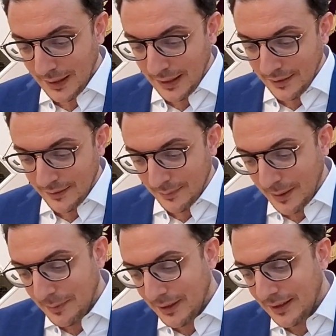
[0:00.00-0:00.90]
So
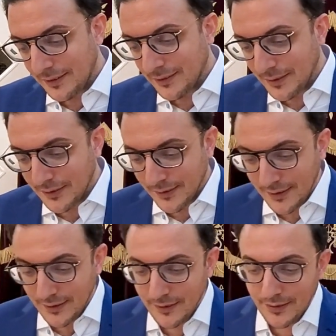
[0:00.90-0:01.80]
maybe the answer is
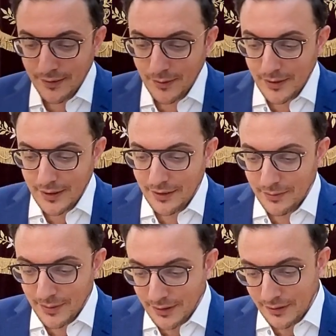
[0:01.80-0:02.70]
that there is no
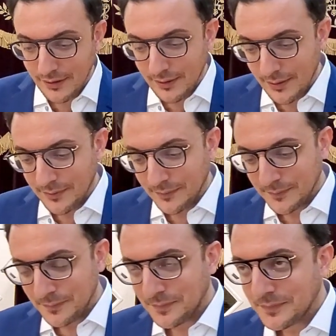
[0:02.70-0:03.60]
contradiction at all.
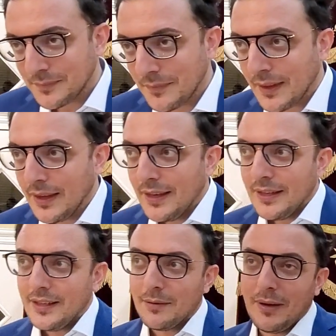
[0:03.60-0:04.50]

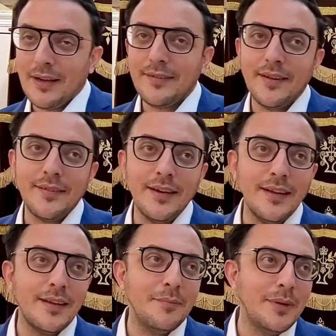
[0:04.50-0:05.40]
The Gemara says, "Ein
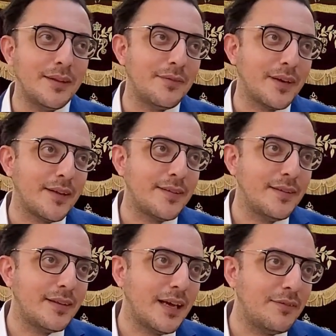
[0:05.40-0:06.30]
adam met
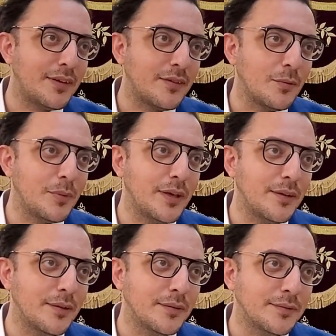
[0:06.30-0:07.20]
v'chatzi ta'avato biyado."